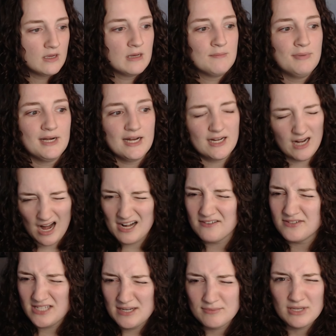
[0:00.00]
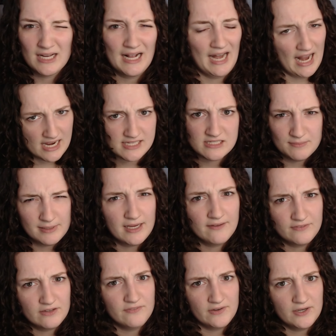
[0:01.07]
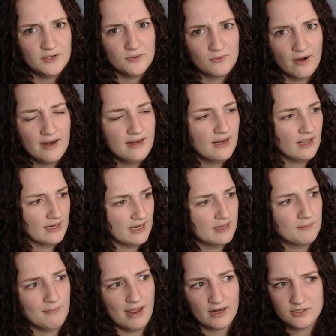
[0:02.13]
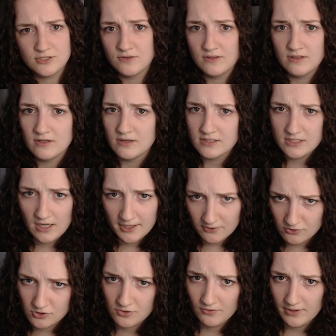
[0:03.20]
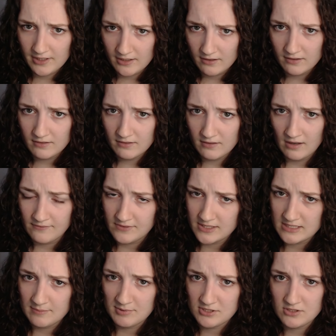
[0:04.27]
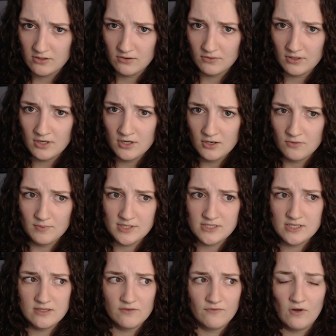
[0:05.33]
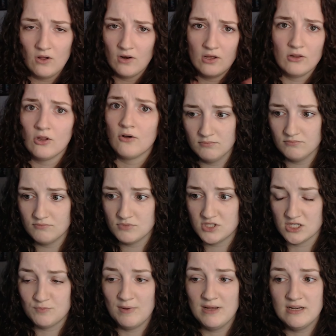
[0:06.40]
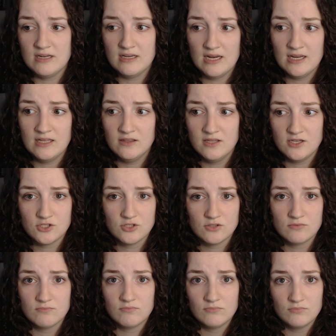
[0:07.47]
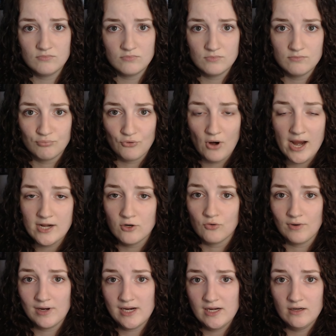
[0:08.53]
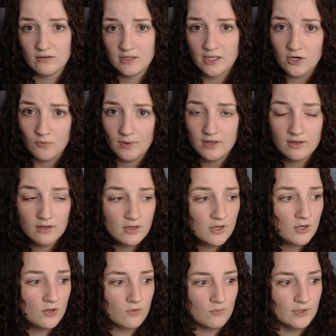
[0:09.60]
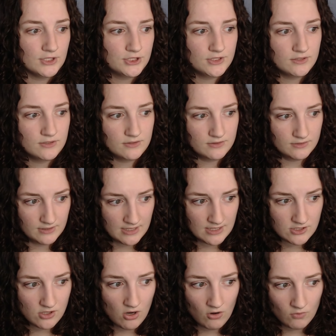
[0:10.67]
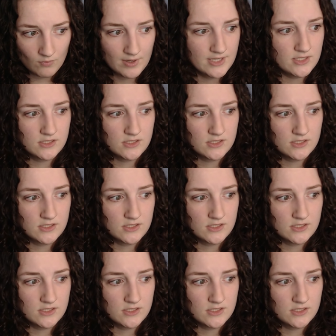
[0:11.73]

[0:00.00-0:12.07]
But it kind of seems like it has to be FEV, right? Again, back to the title screen of this episode, we see the Fallout logo suspended in this bright green liquid, which is always